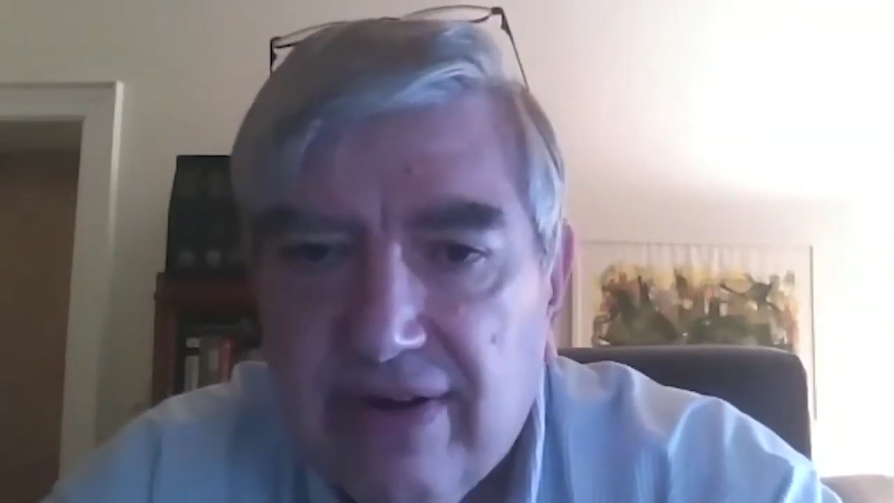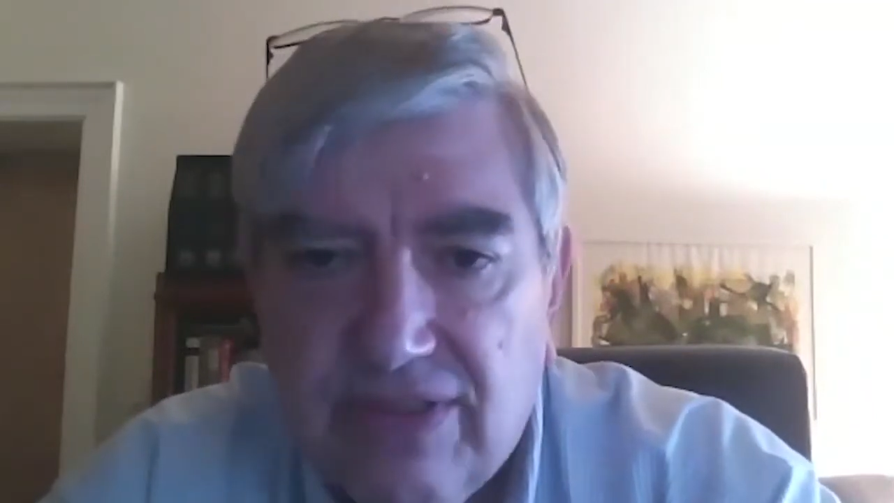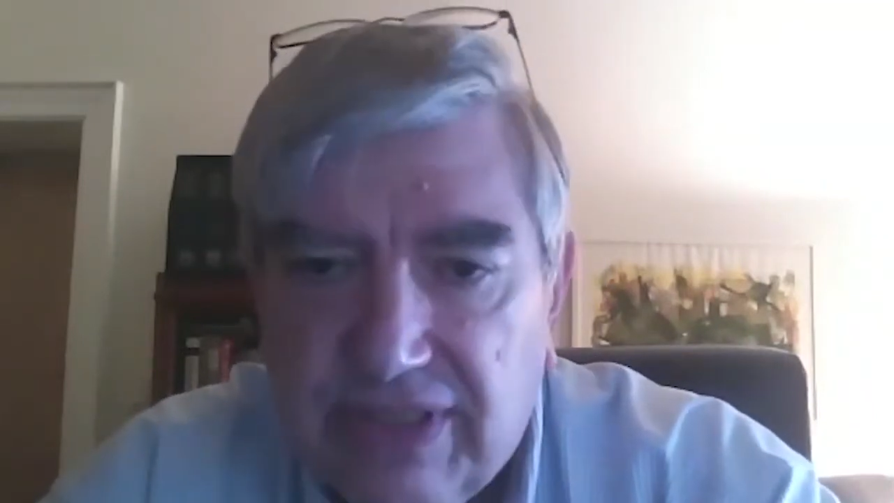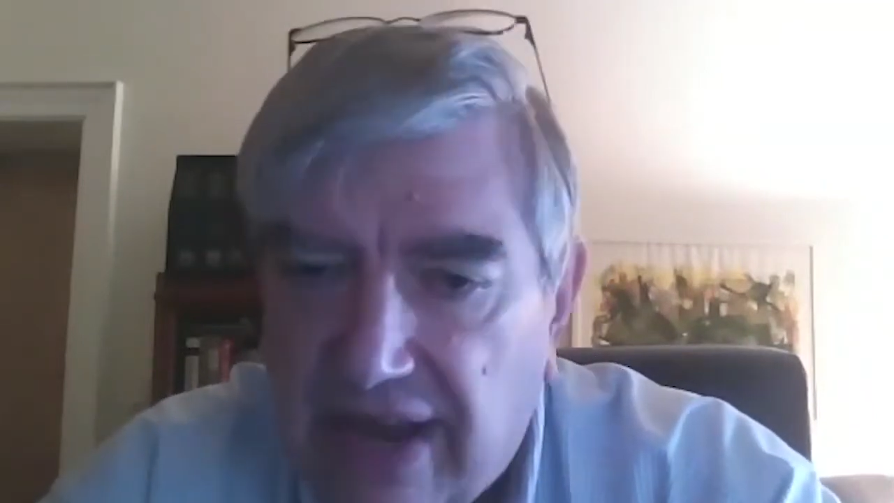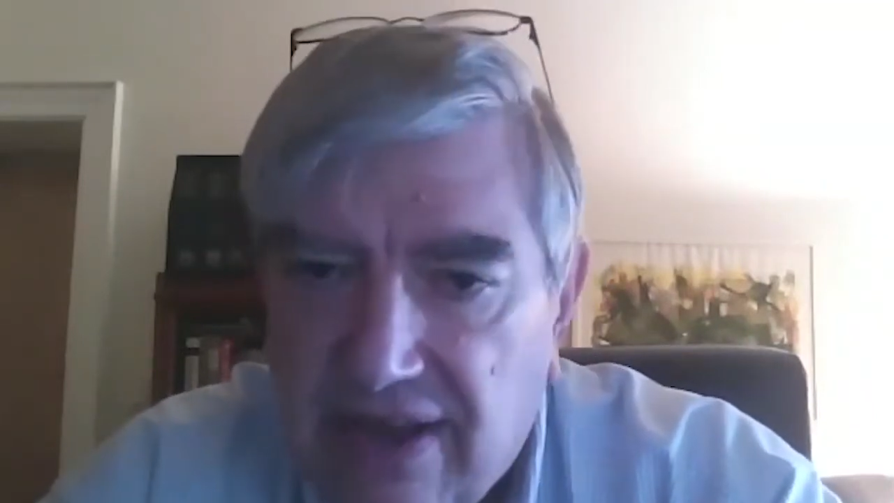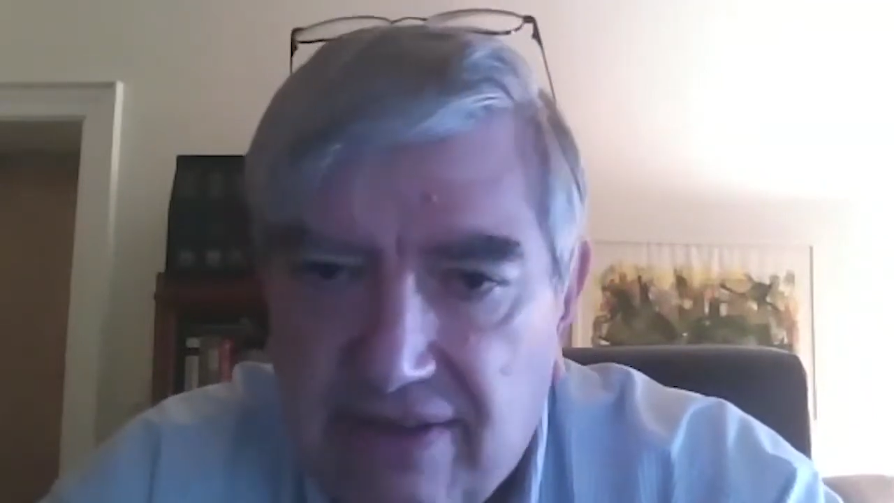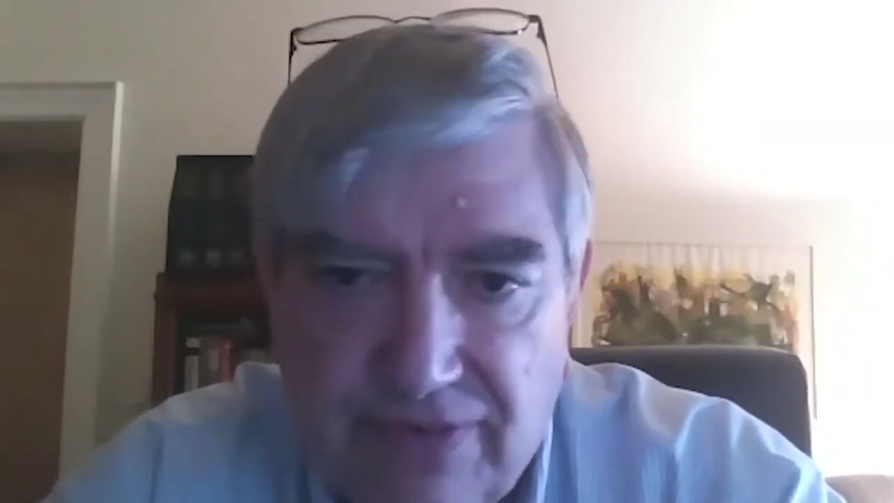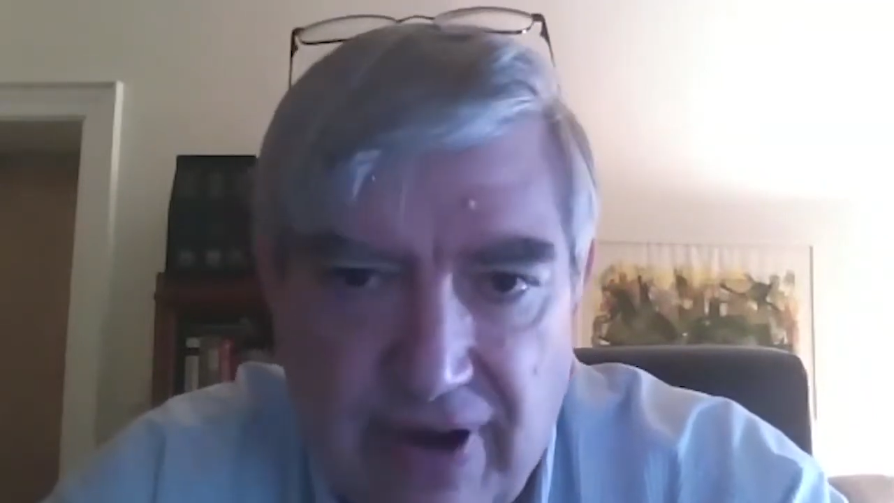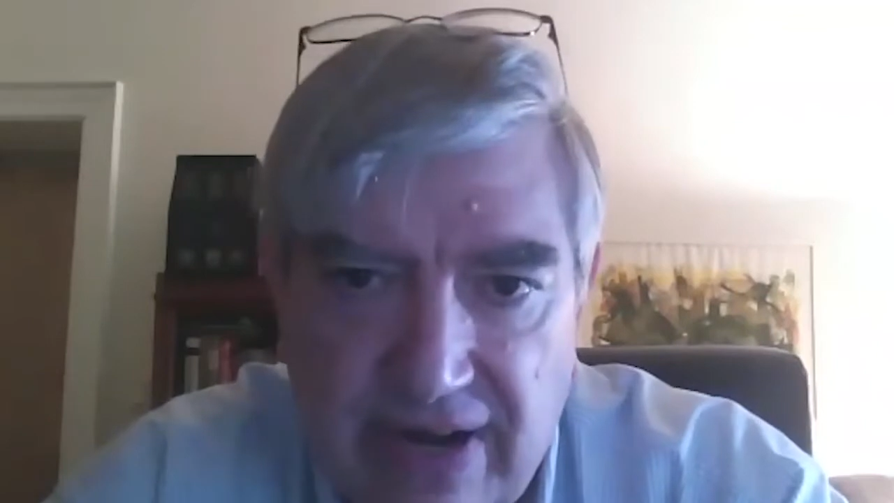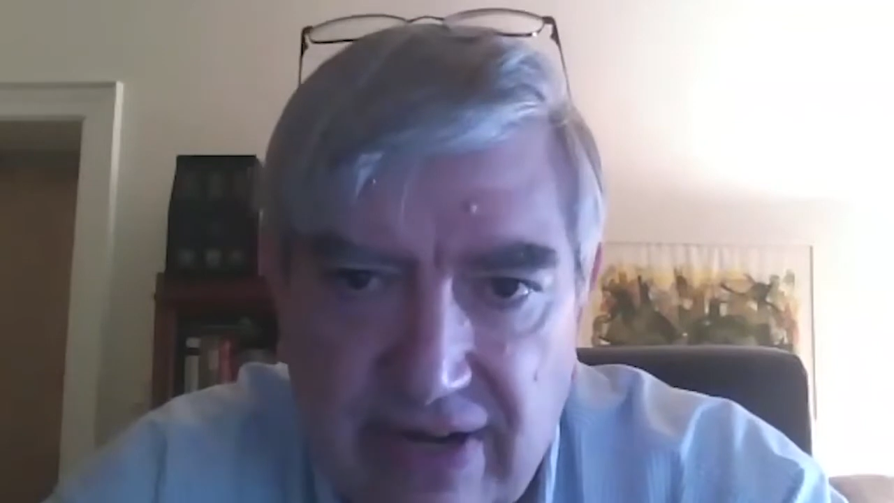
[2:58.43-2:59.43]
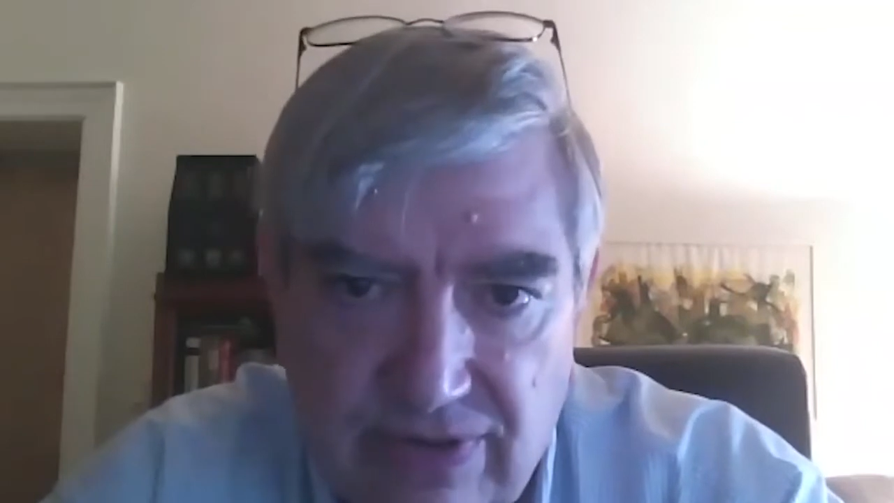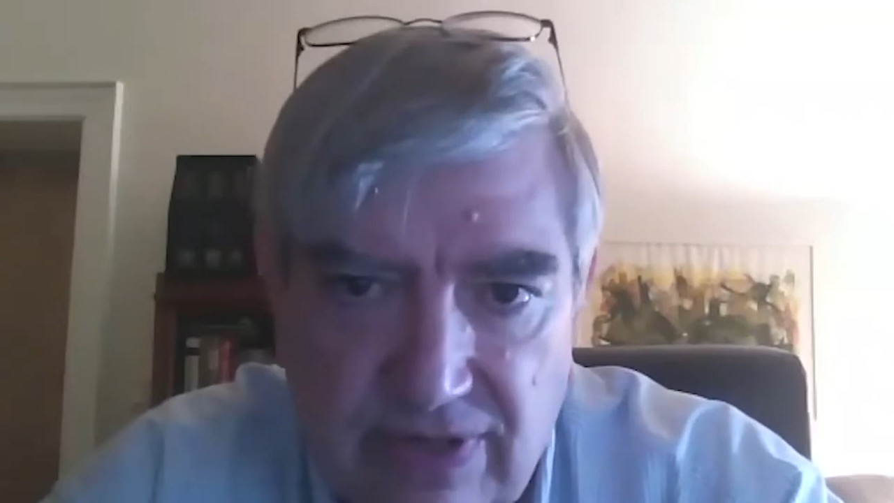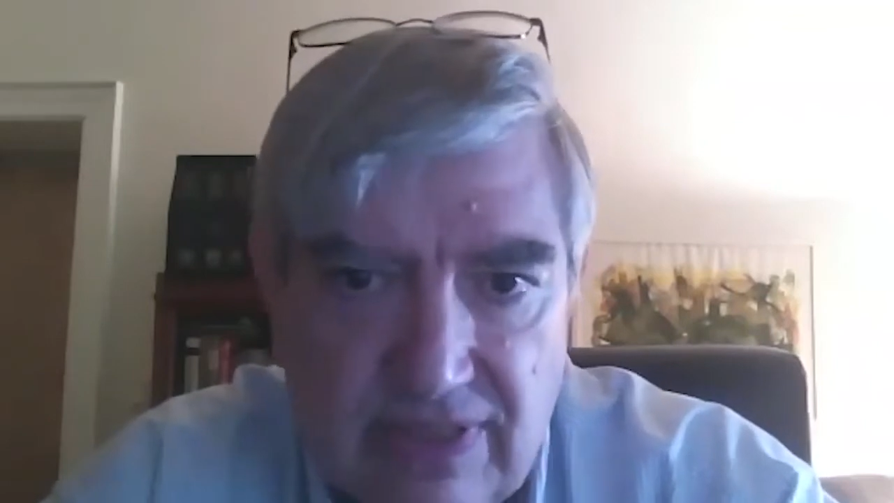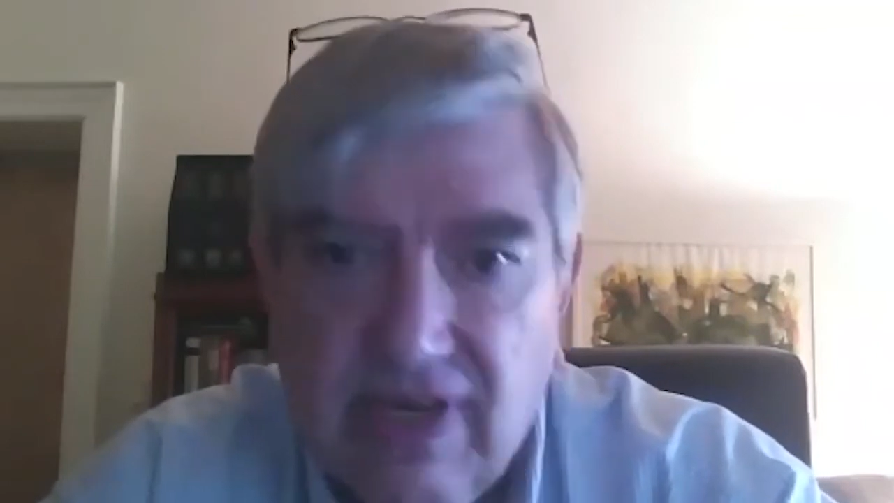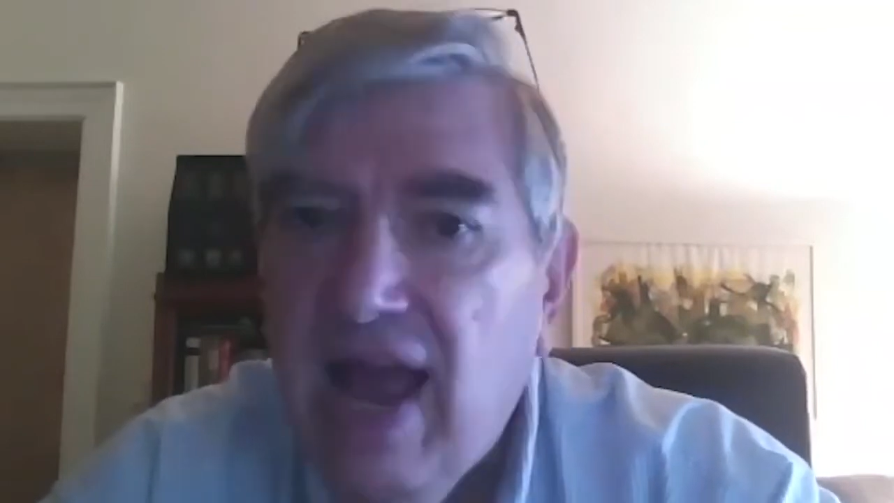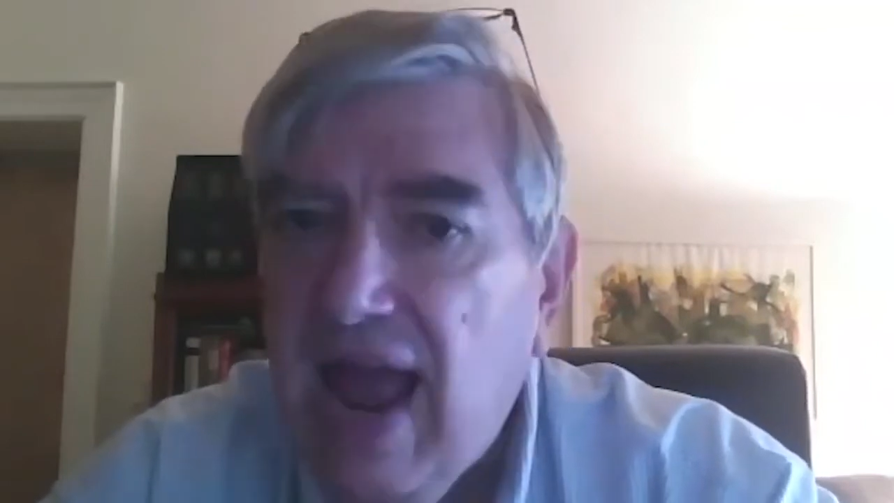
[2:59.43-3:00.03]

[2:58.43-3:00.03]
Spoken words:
scale for entrance,